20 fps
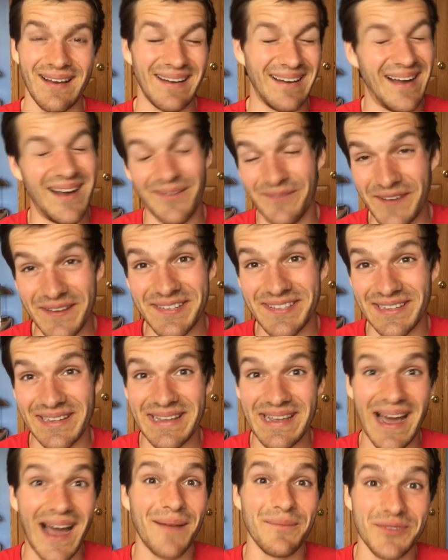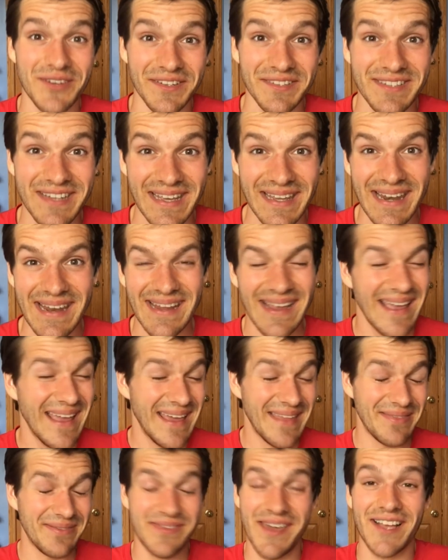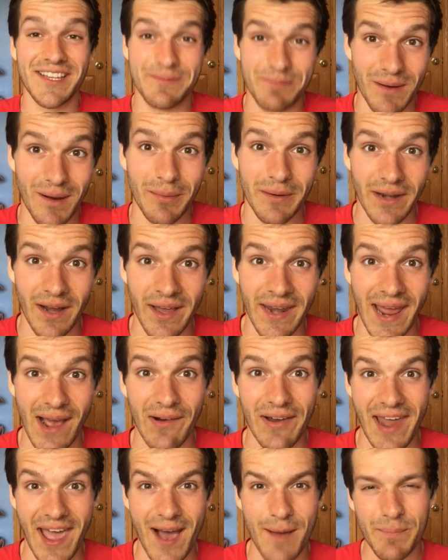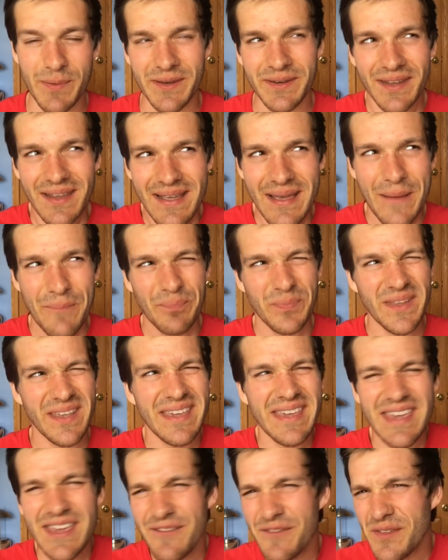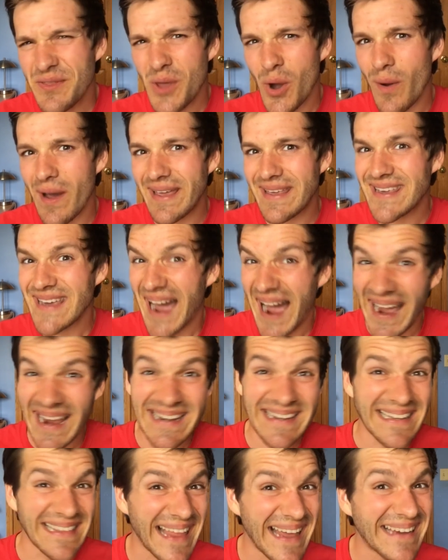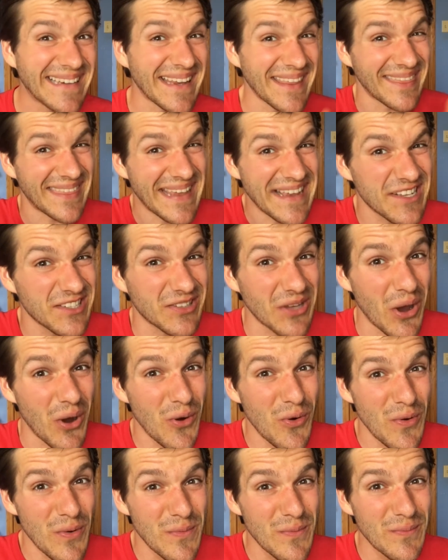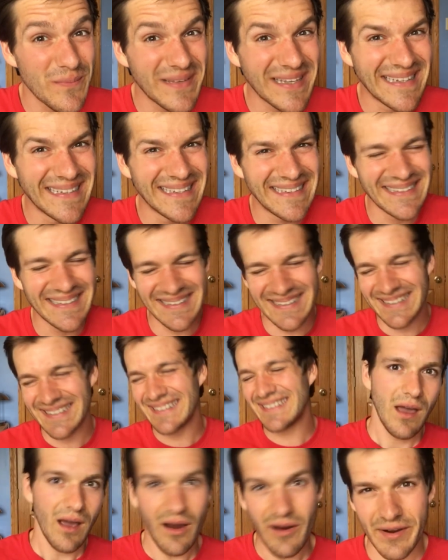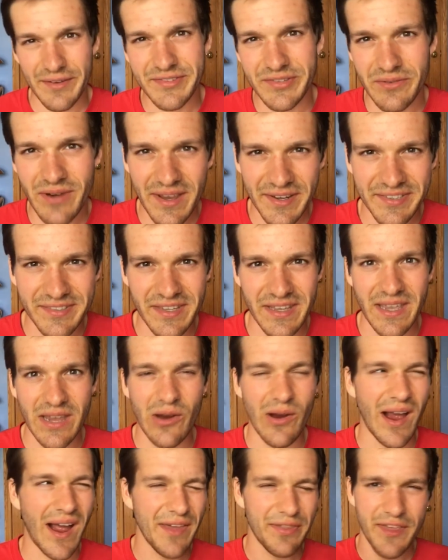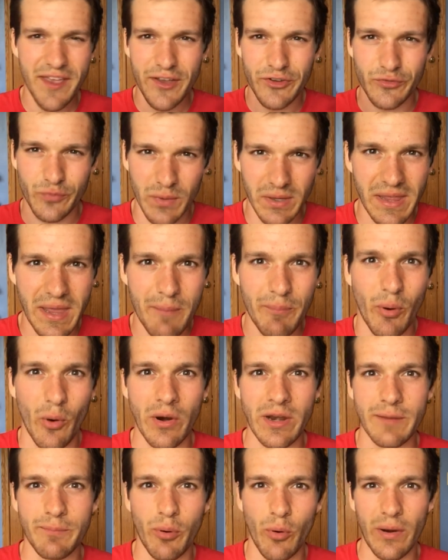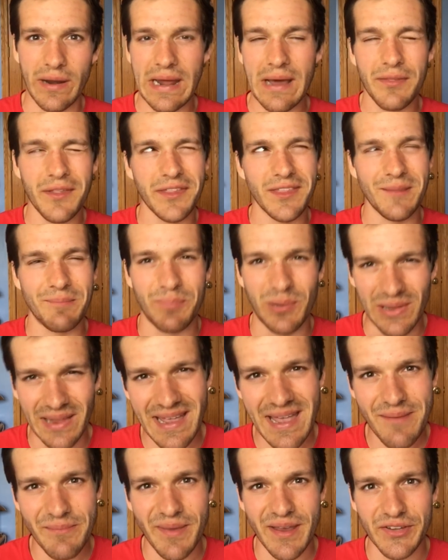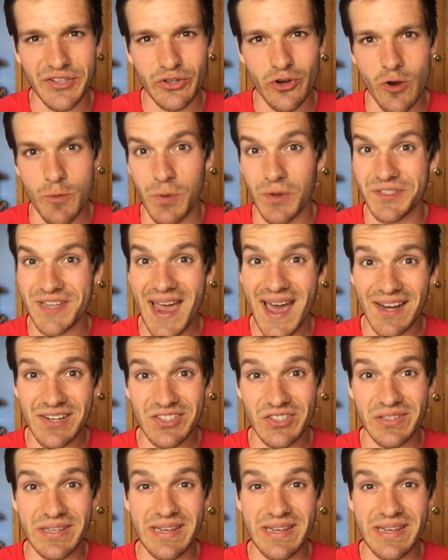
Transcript: Obviously, I'm just kidding. That's probably not how it happened. Even though I kinda like to think so. Alright, so next thing here, I think it's really important to point out that the plant-based group was actually